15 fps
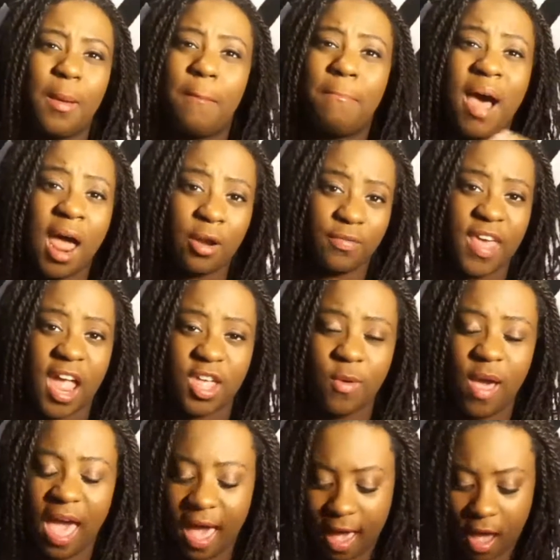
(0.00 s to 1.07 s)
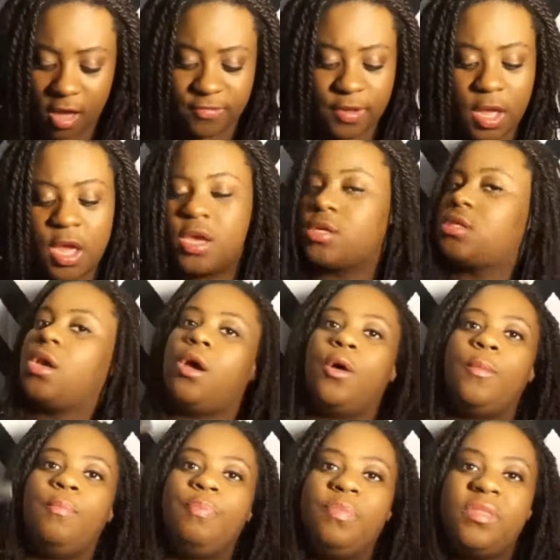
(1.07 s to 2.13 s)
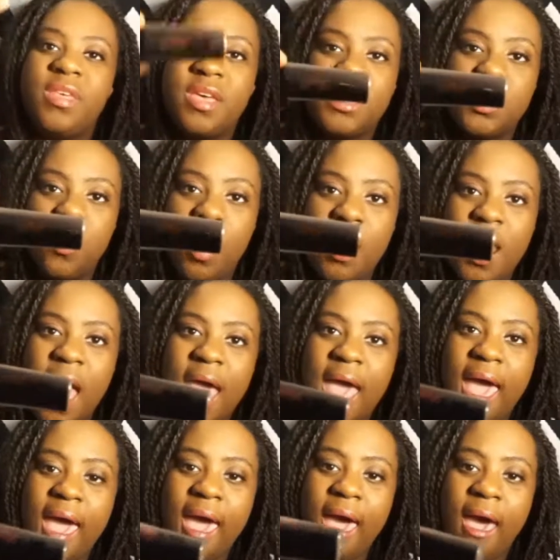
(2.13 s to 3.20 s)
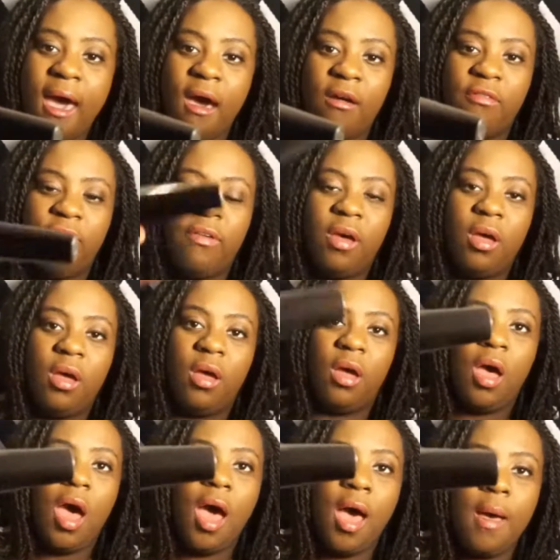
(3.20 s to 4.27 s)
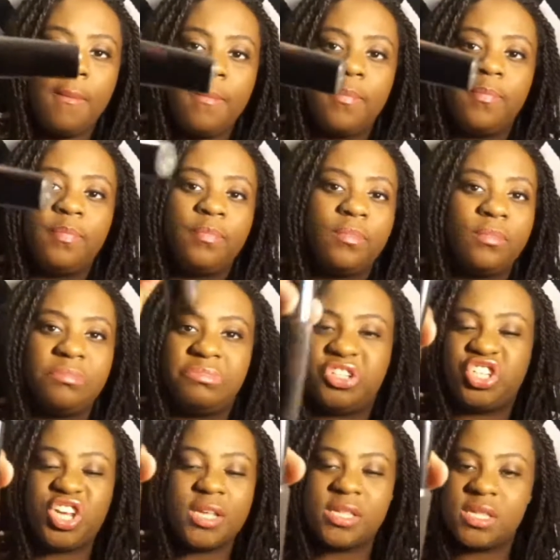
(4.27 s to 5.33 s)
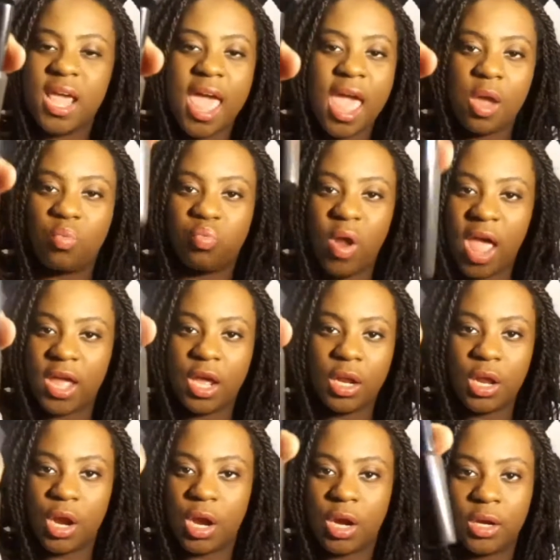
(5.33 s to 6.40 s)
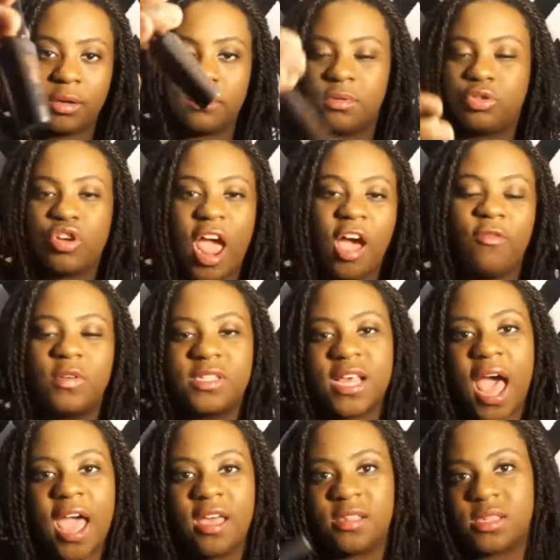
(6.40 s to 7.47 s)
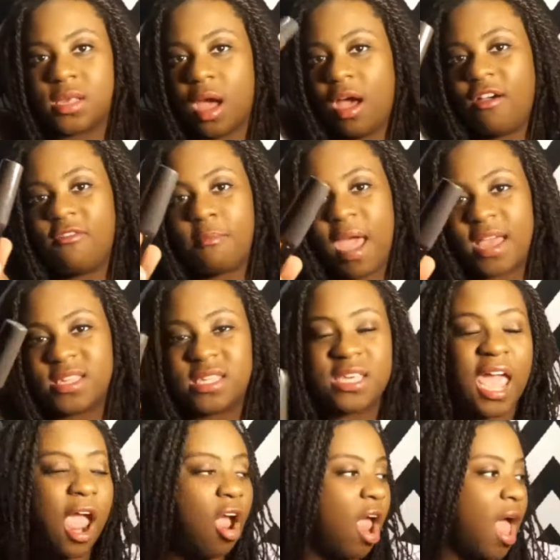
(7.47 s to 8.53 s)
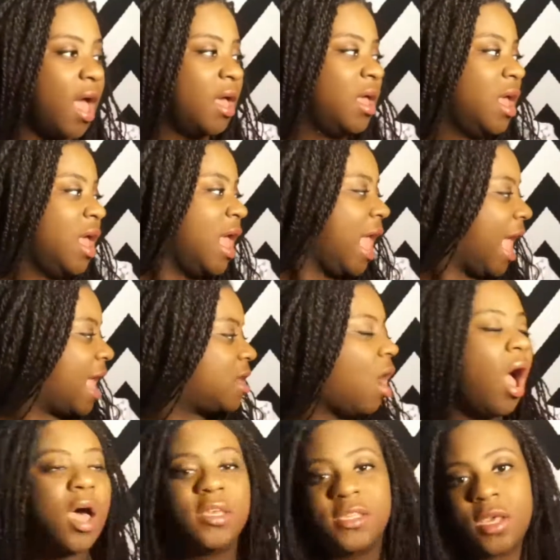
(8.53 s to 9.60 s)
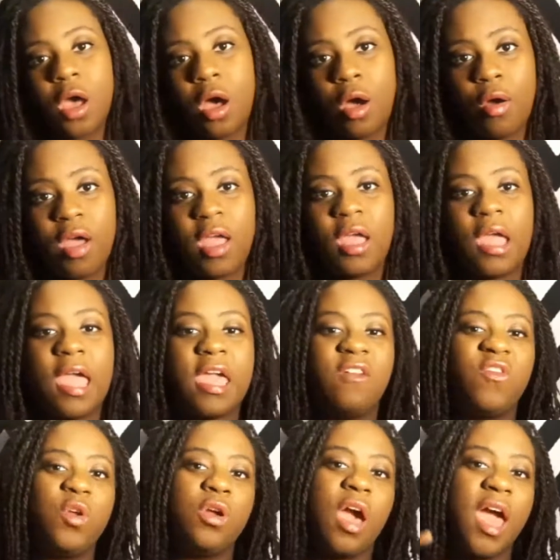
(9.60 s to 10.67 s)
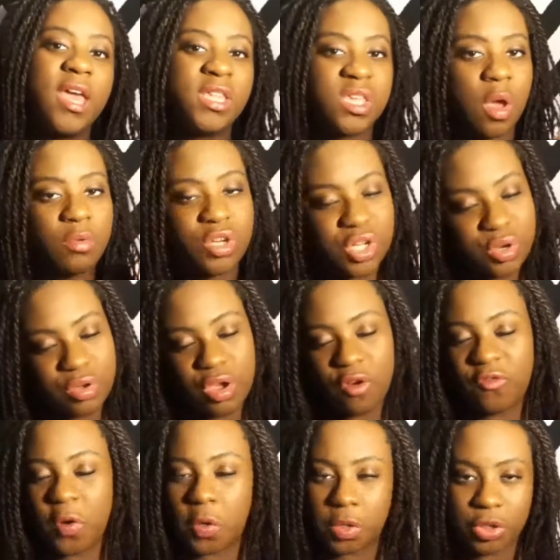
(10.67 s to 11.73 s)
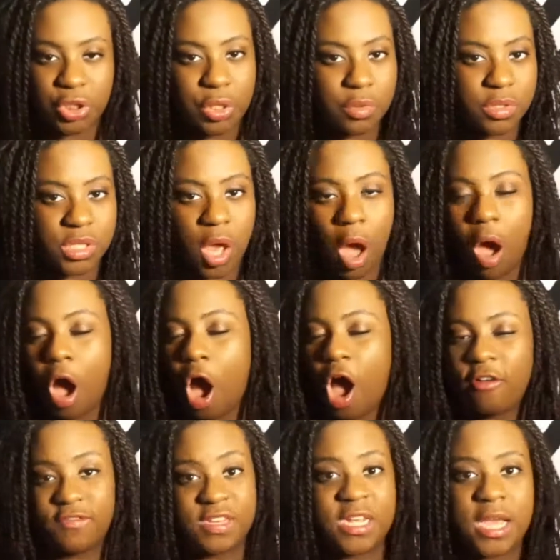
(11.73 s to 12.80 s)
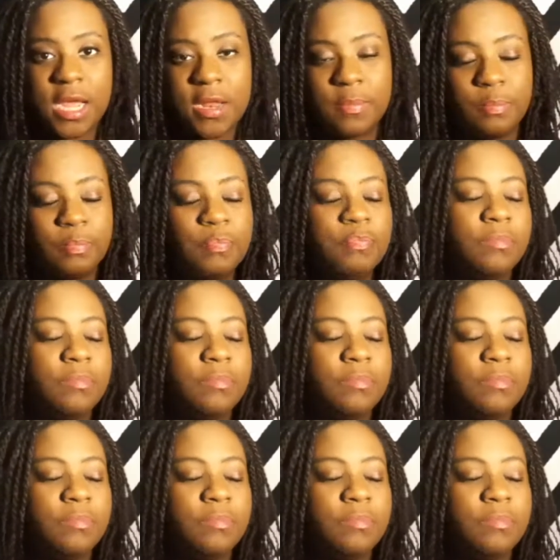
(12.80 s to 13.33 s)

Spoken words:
model that you have. So this one I have just a regular travel size of mascara. And also, if you guys don't do your photo shoots often,